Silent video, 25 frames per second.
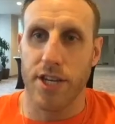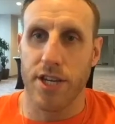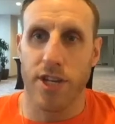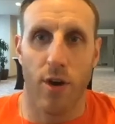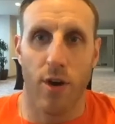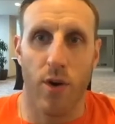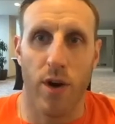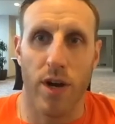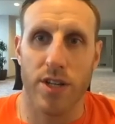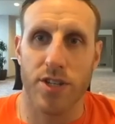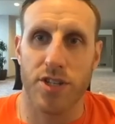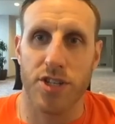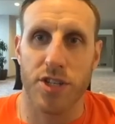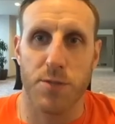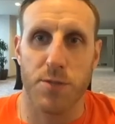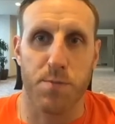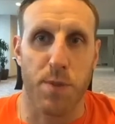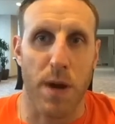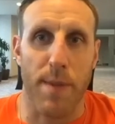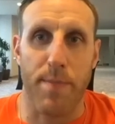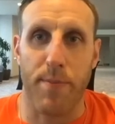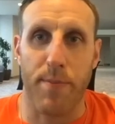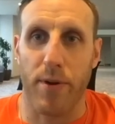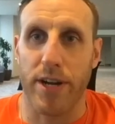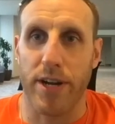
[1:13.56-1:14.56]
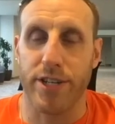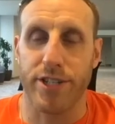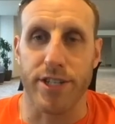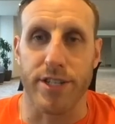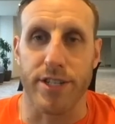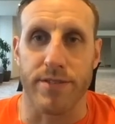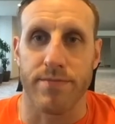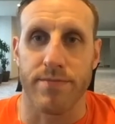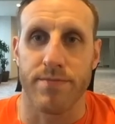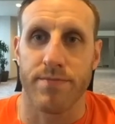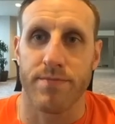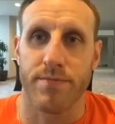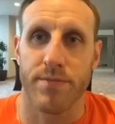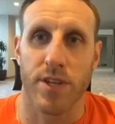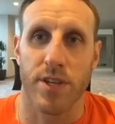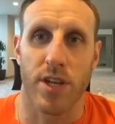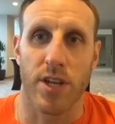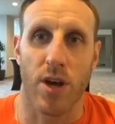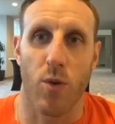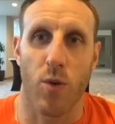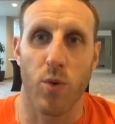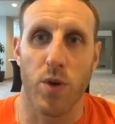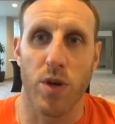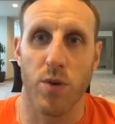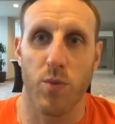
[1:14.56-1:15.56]
know what? Just preparation.
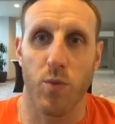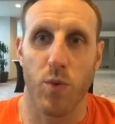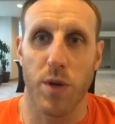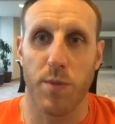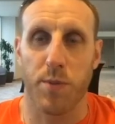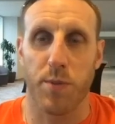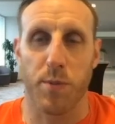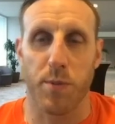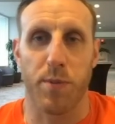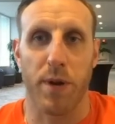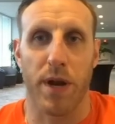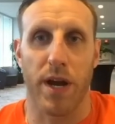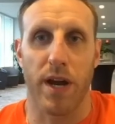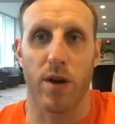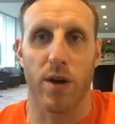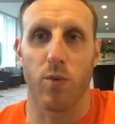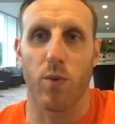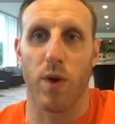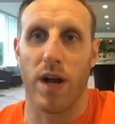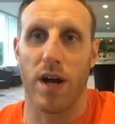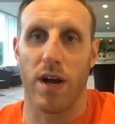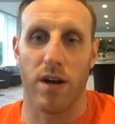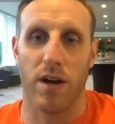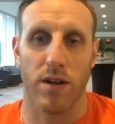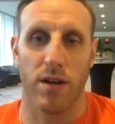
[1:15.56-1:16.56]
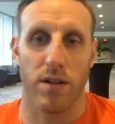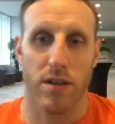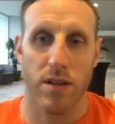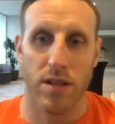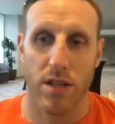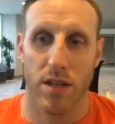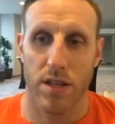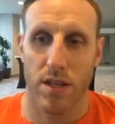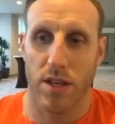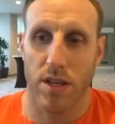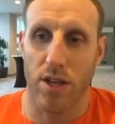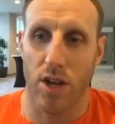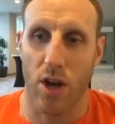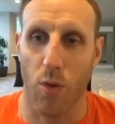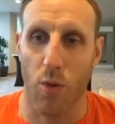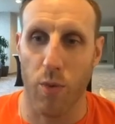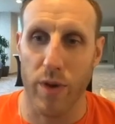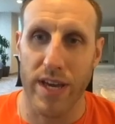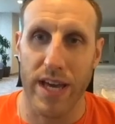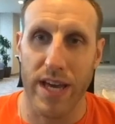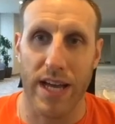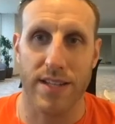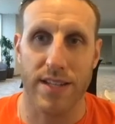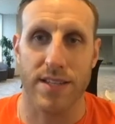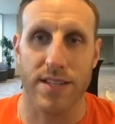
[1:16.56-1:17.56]
We prepare well. We
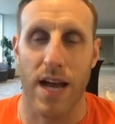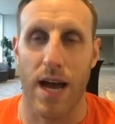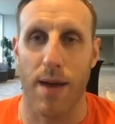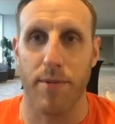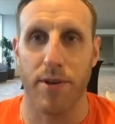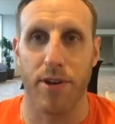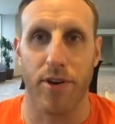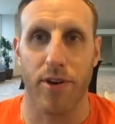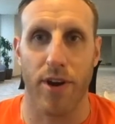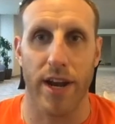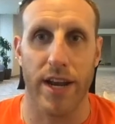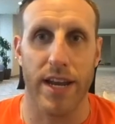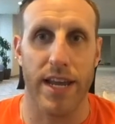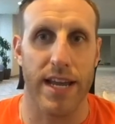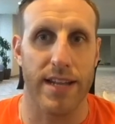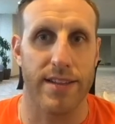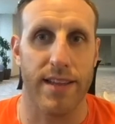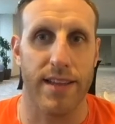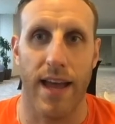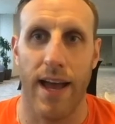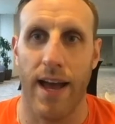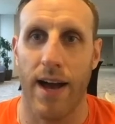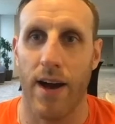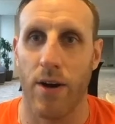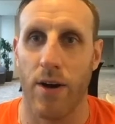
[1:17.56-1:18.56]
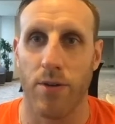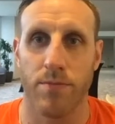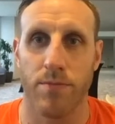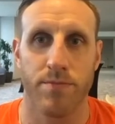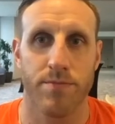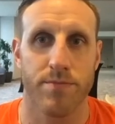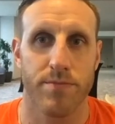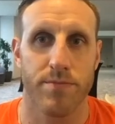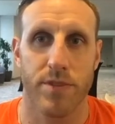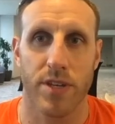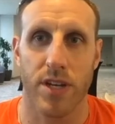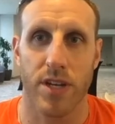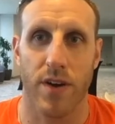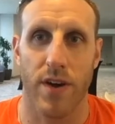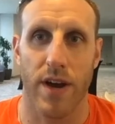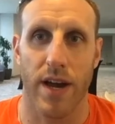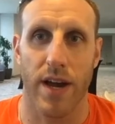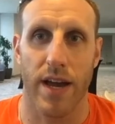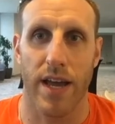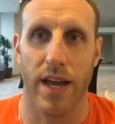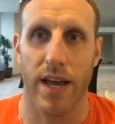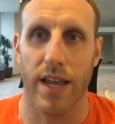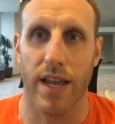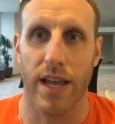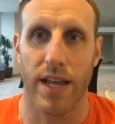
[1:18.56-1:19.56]
got Tommy Grady at the helm,
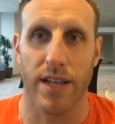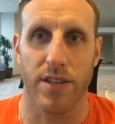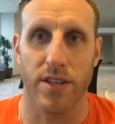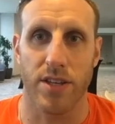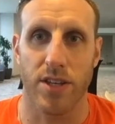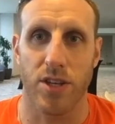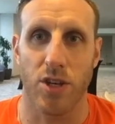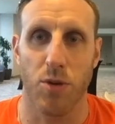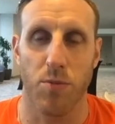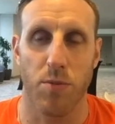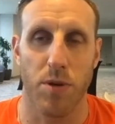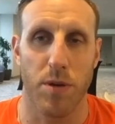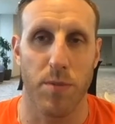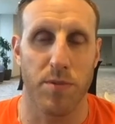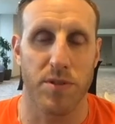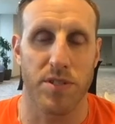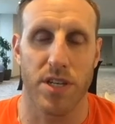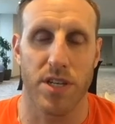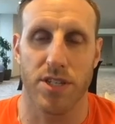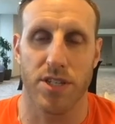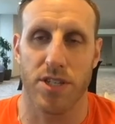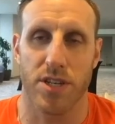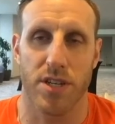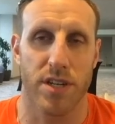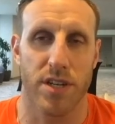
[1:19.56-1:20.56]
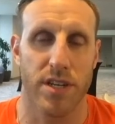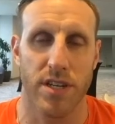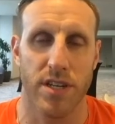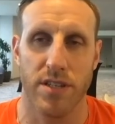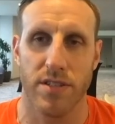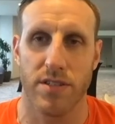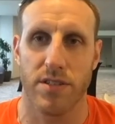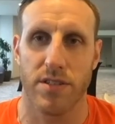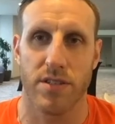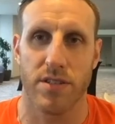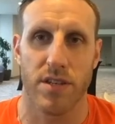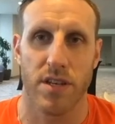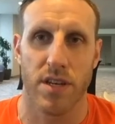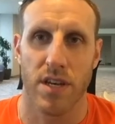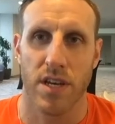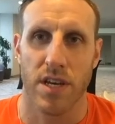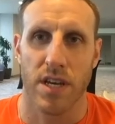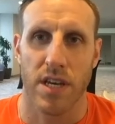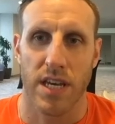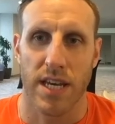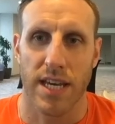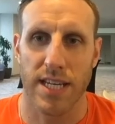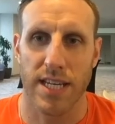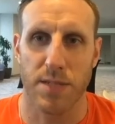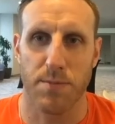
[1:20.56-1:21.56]
at the QB position, and he's
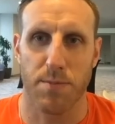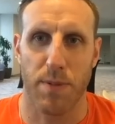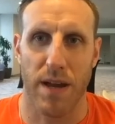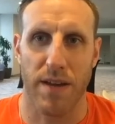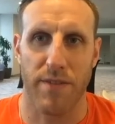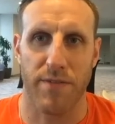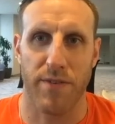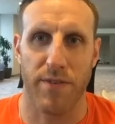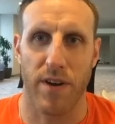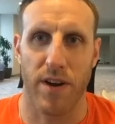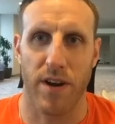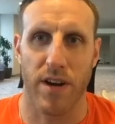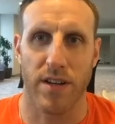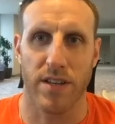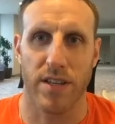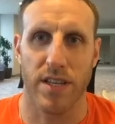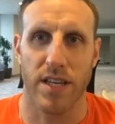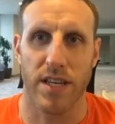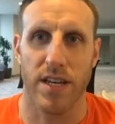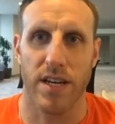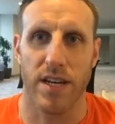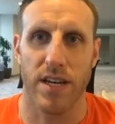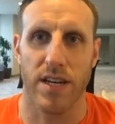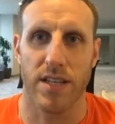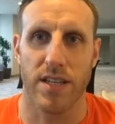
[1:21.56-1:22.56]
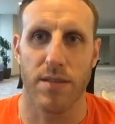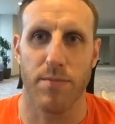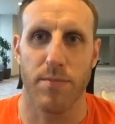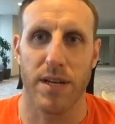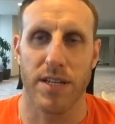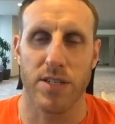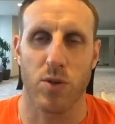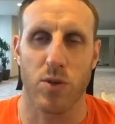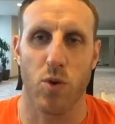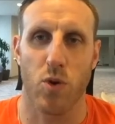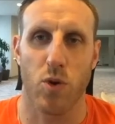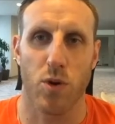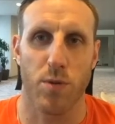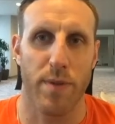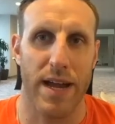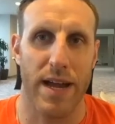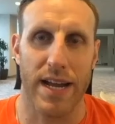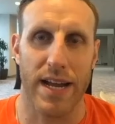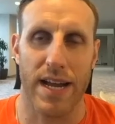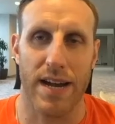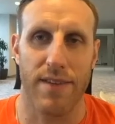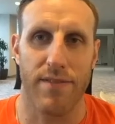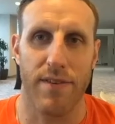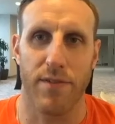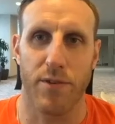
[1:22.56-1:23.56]
by far the best
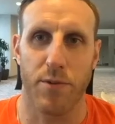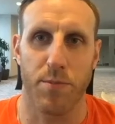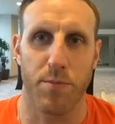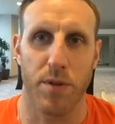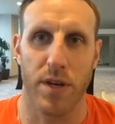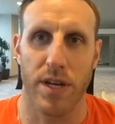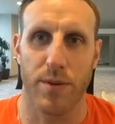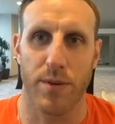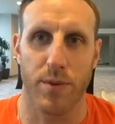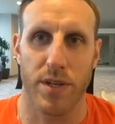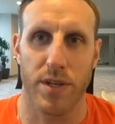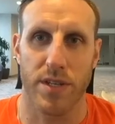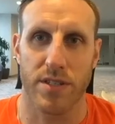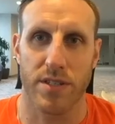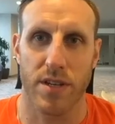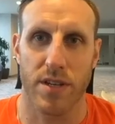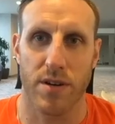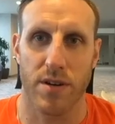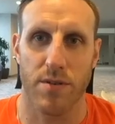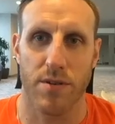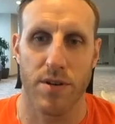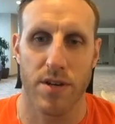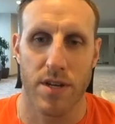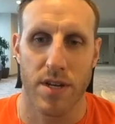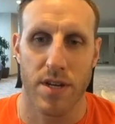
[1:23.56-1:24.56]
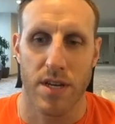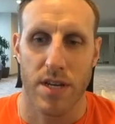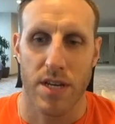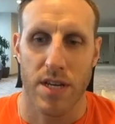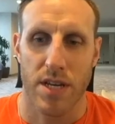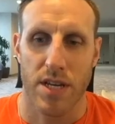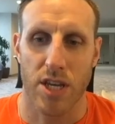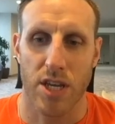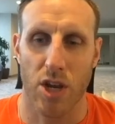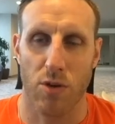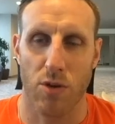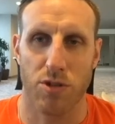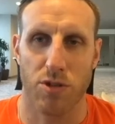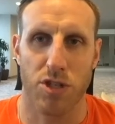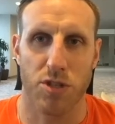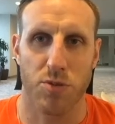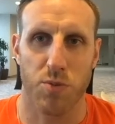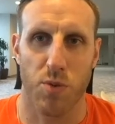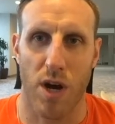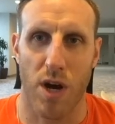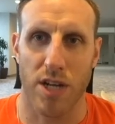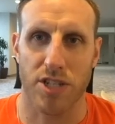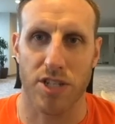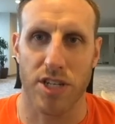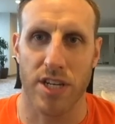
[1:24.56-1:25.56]
quarterback I've ever played with. So, just
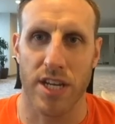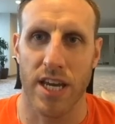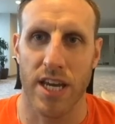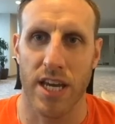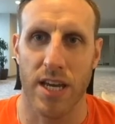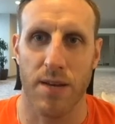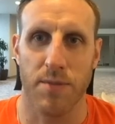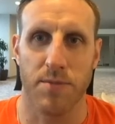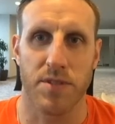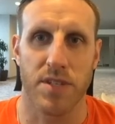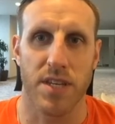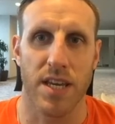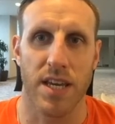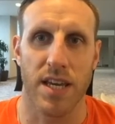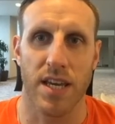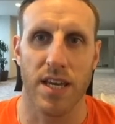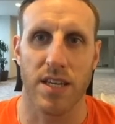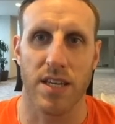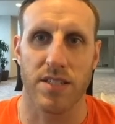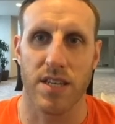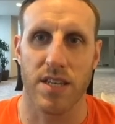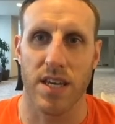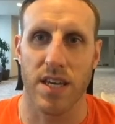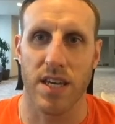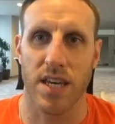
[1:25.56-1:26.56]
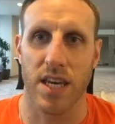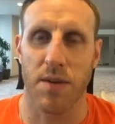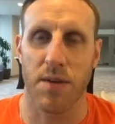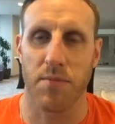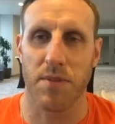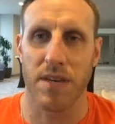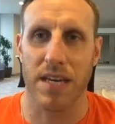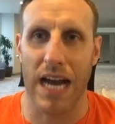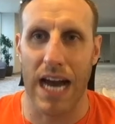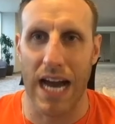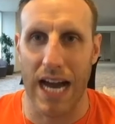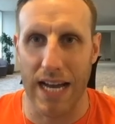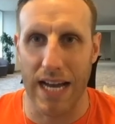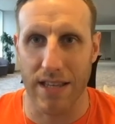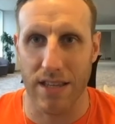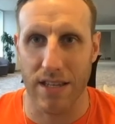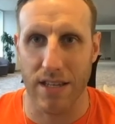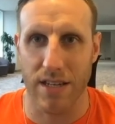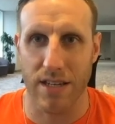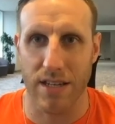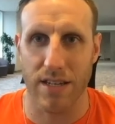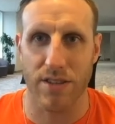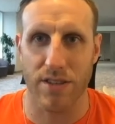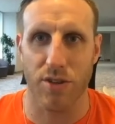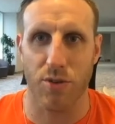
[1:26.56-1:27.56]
watching him, seeing him guide
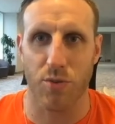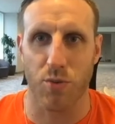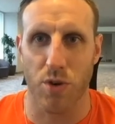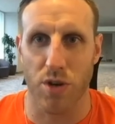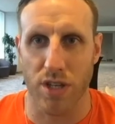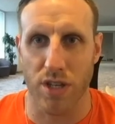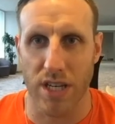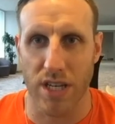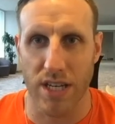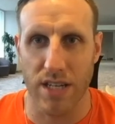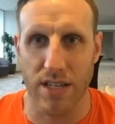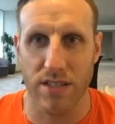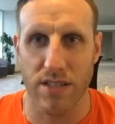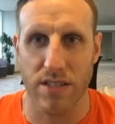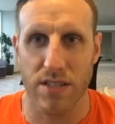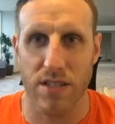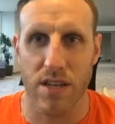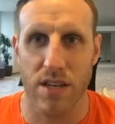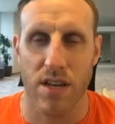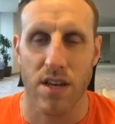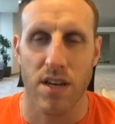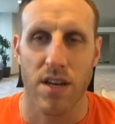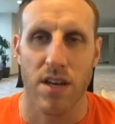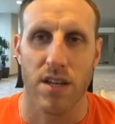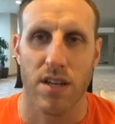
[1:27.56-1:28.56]
the rookies,